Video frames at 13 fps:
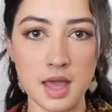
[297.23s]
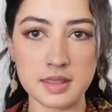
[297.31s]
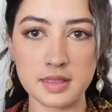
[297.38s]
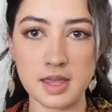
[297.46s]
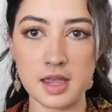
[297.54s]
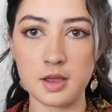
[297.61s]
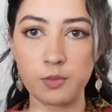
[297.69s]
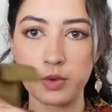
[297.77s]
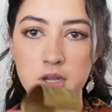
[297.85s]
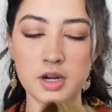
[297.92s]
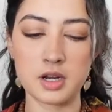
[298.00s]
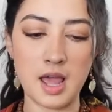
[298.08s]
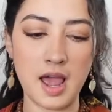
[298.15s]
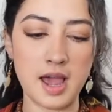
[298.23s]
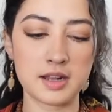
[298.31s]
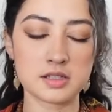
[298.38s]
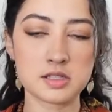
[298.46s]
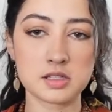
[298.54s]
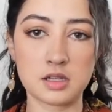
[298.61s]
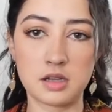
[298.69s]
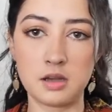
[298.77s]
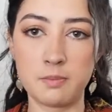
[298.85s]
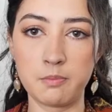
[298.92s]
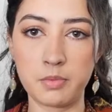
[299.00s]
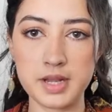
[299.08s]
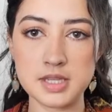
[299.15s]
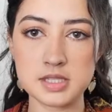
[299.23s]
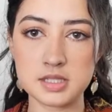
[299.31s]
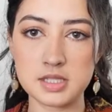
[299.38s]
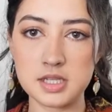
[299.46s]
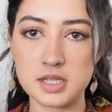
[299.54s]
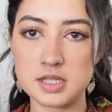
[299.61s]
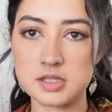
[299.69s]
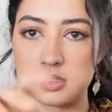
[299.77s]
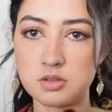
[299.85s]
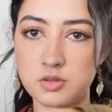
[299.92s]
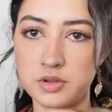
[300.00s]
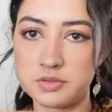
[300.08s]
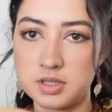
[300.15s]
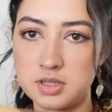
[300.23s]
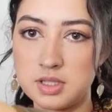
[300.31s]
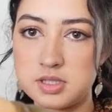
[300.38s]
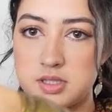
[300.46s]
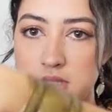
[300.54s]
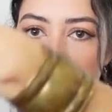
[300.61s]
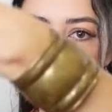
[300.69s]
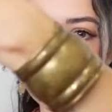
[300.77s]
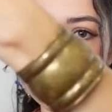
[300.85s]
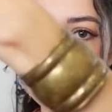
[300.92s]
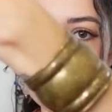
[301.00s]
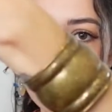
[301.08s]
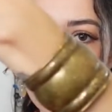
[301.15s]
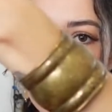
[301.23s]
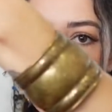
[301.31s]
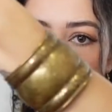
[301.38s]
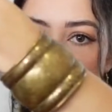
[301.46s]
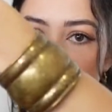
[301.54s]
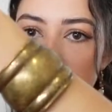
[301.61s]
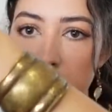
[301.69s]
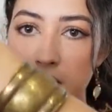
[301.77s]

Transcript: And then we're gonna add some bracelets. Thrifted this like arm